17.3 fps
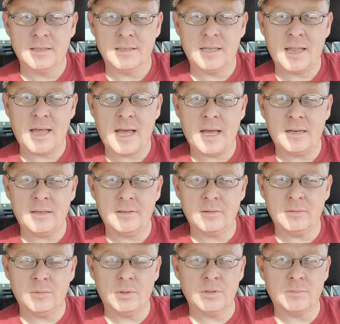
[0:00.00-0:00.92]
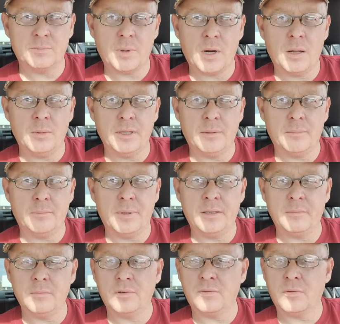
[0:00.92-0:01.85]
That was probably a
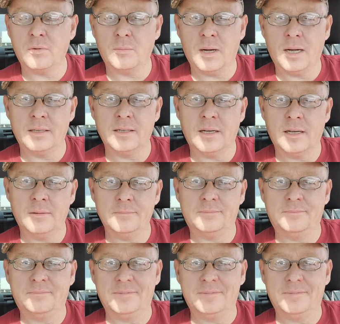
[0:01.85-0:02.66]
bit before my time.